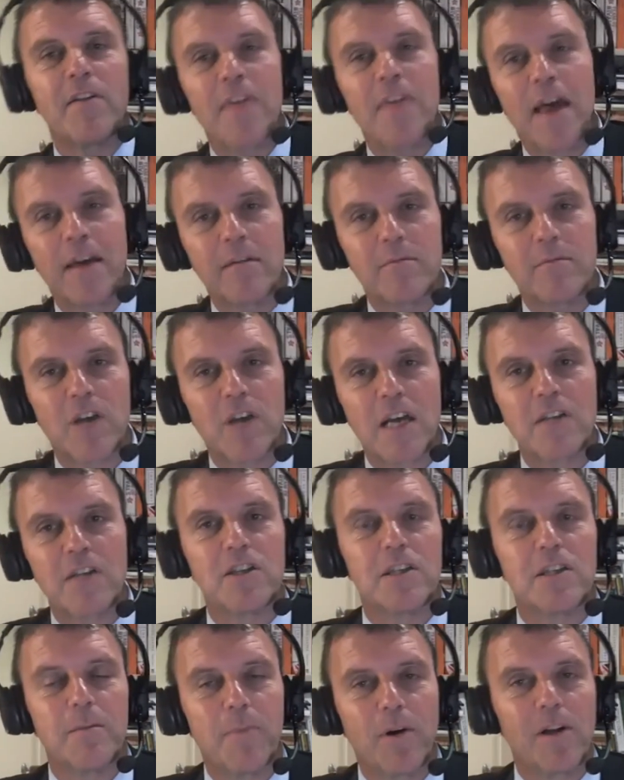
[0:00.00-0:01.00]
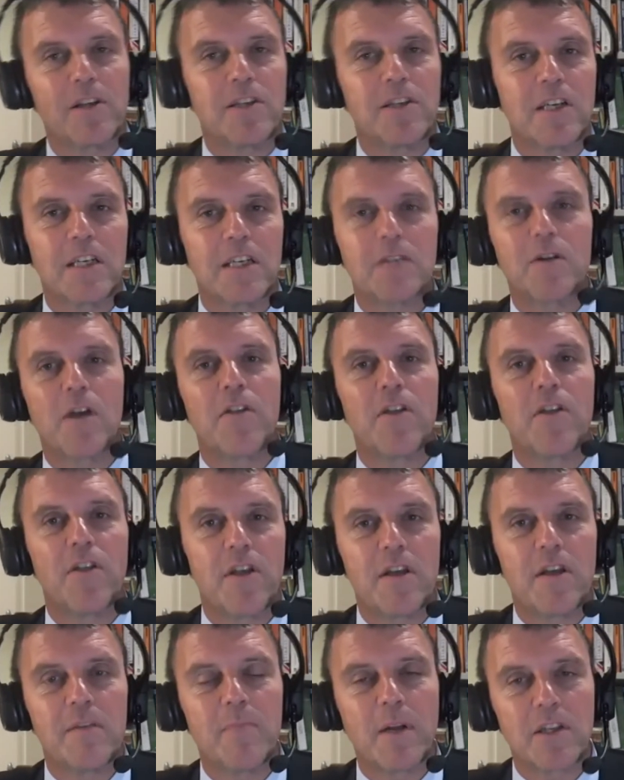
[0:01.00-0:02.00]
and that changes the politics so that
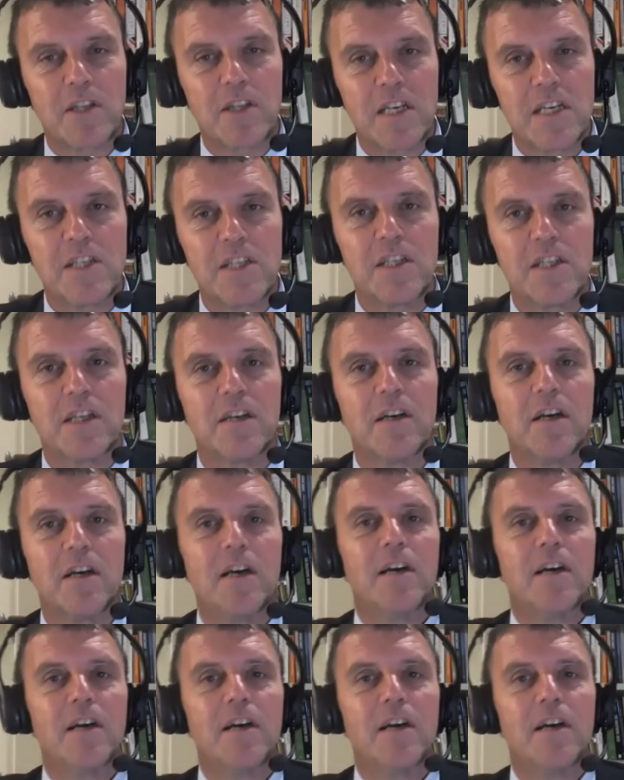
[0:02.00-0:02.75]
it's much easier